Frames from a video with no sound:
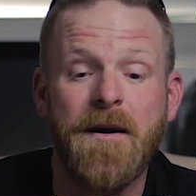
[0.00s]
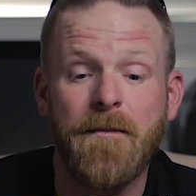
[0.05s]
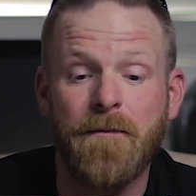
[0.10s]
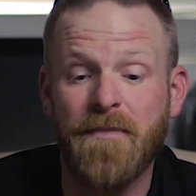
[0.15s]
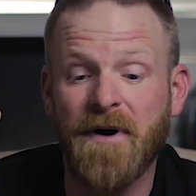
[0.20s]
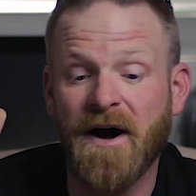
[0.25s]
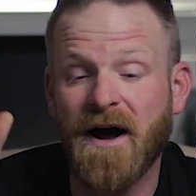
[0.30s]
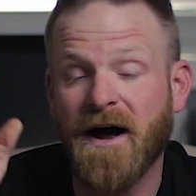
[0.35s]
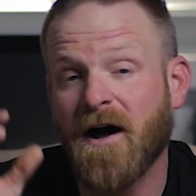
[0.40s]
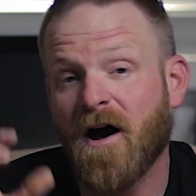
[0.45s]

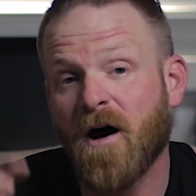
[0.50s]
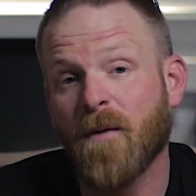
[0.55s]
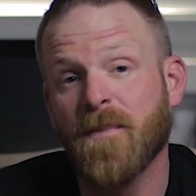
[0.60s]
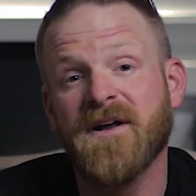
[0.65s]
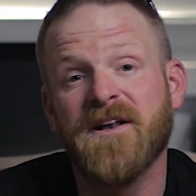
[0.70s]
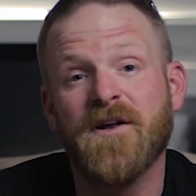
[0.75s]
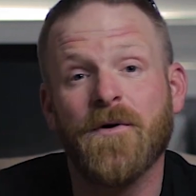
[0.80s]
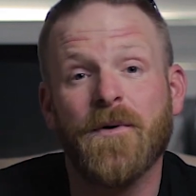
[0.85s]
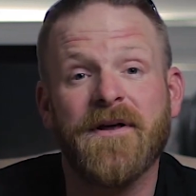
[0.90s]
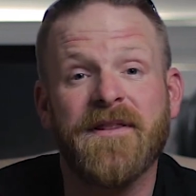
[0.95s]
But I'll
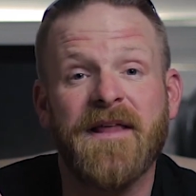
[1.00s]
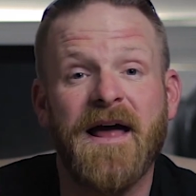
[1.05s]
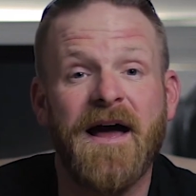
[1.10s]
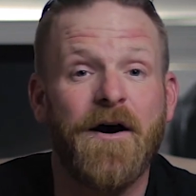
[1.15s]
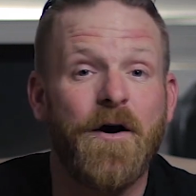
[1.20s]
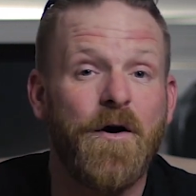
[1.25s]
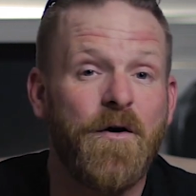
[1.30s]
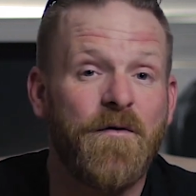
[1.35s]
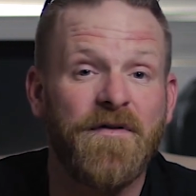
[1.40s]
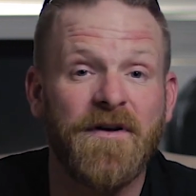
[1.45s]
be doing
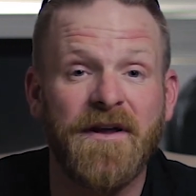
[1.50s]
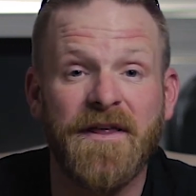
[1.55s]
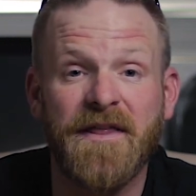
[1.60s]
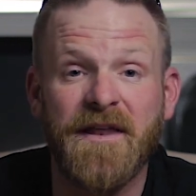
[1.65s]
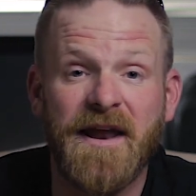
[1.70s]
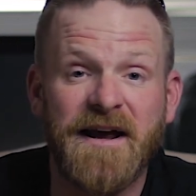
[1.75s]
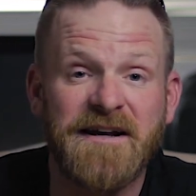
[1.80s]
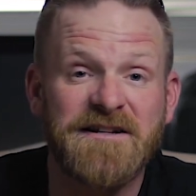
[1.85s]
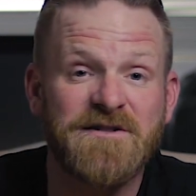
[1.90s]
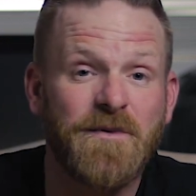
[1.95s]
that hopefully in
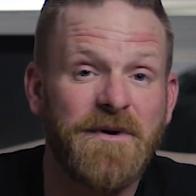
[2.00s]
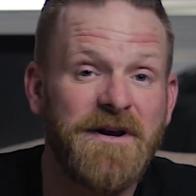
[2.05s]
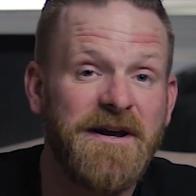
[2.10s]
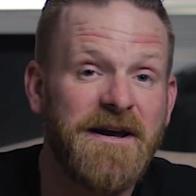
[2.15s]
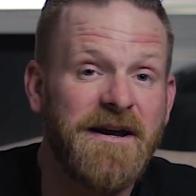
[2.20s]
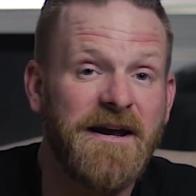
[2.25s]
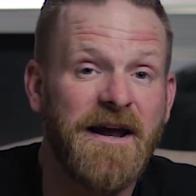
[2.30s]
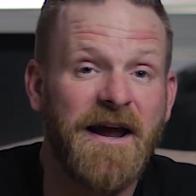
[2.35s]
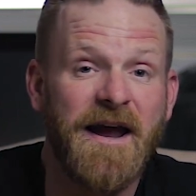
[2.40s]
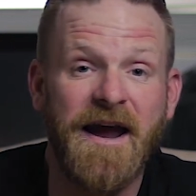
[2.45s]
the next
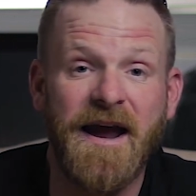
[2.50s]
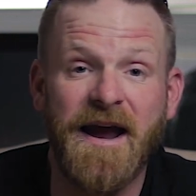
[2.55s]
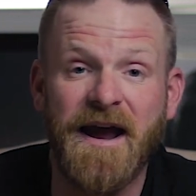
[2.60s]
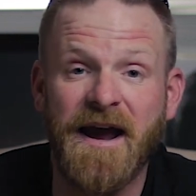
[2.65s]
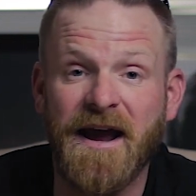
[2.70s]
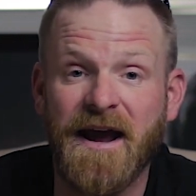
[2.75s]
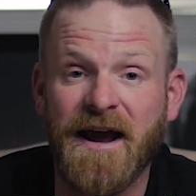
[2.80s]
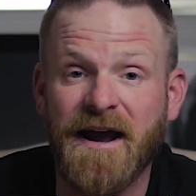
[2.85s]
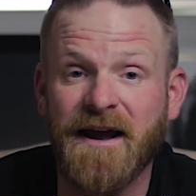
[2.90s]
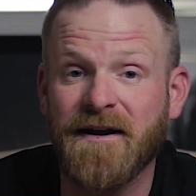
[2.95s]
week,
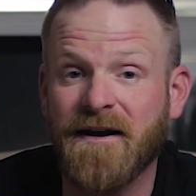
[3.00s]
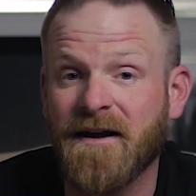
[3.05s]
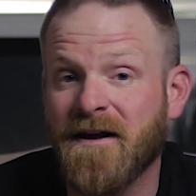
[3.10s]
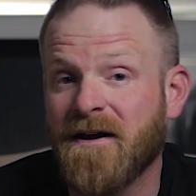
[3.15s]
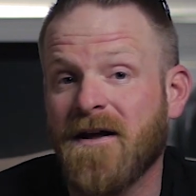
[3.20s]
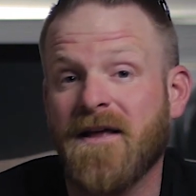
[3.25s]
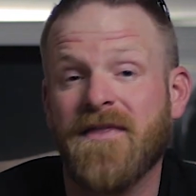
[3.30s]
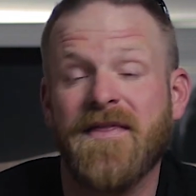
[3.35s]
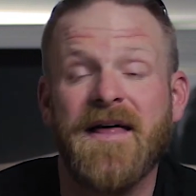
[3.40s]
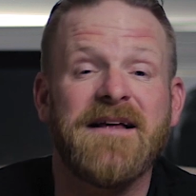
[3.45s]
and
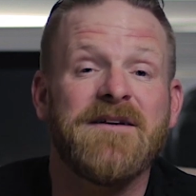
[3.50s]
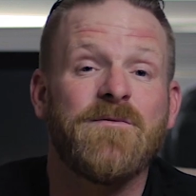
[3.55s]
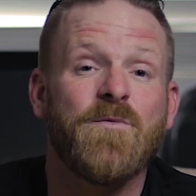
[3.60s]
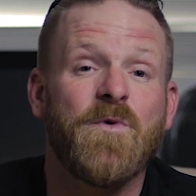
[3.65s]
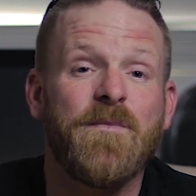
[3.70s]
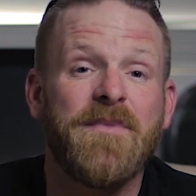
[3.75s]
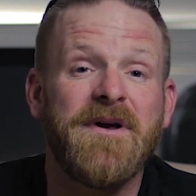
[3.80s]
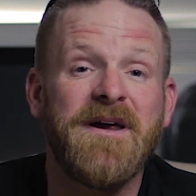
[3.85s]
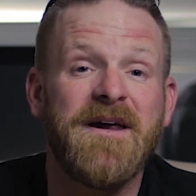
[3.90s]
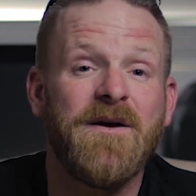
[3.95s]
that
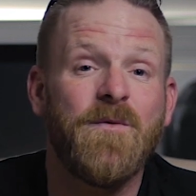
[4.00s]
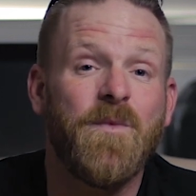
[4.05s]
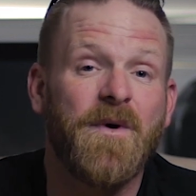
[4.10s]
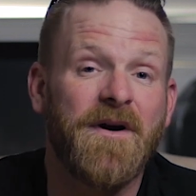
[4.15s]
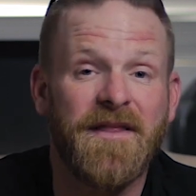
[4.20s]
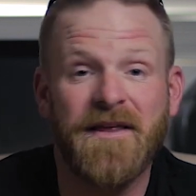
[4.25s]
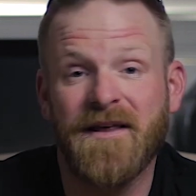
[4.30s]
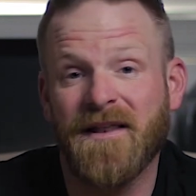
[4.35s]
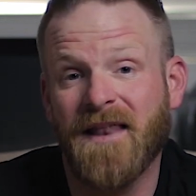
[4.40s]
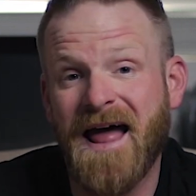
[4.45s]
will be
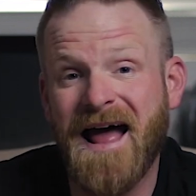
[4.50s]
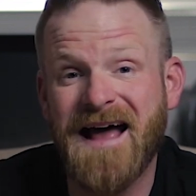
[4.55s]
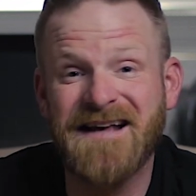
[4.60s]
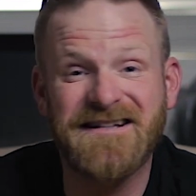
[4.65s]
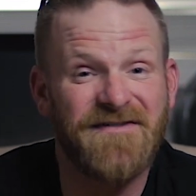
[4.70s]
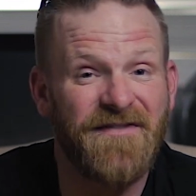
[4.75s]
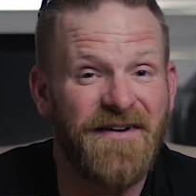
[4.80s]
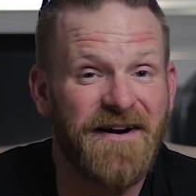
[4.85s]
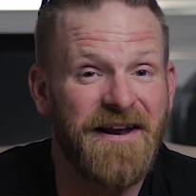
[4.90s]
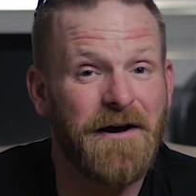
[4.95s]
one of the
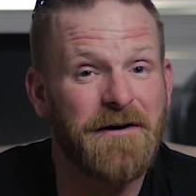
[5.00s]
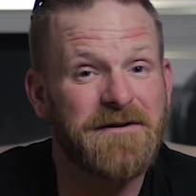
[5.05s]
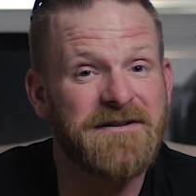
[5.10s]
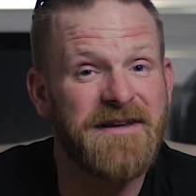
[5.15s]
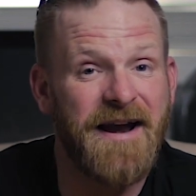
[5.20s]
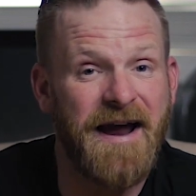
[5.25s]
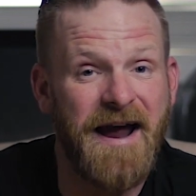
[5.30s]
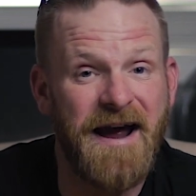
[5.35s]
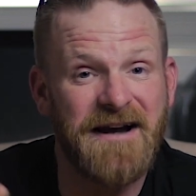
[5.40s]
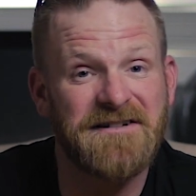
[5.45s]
last videos
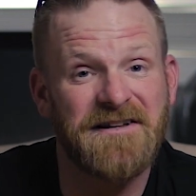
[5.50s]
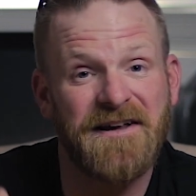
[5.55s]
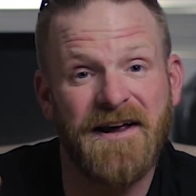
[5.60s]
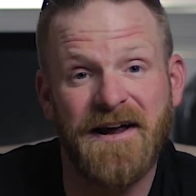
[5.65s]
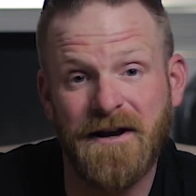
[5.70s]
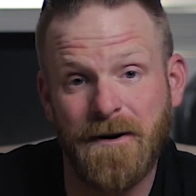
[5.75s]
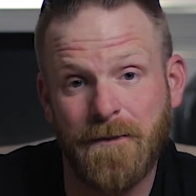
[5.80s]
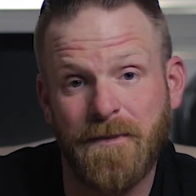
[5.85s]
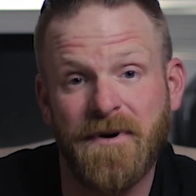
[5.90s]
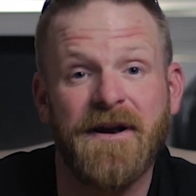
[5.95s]
that I actually
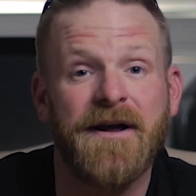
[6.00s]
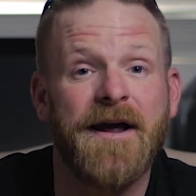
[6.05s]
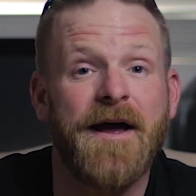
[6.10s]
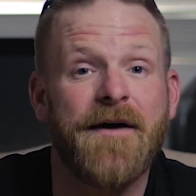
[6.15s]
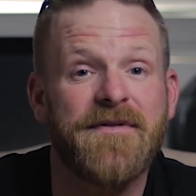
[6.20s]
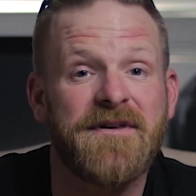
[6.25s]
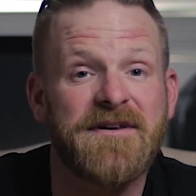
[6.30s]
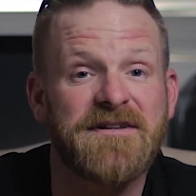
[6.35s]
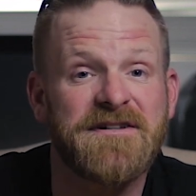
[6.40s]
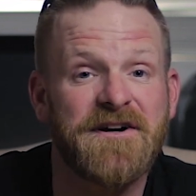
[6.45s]
end up putting
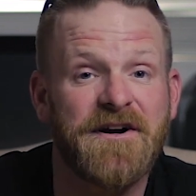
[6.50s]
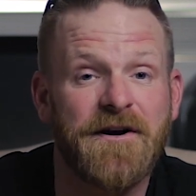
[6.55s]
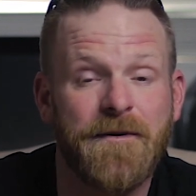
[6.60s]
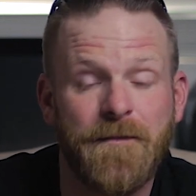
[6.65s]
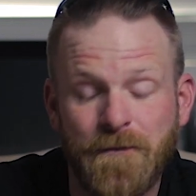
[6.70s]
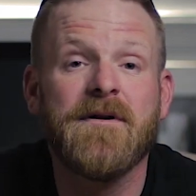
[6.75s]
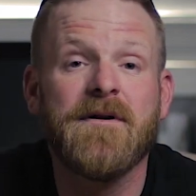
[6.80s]
out this year.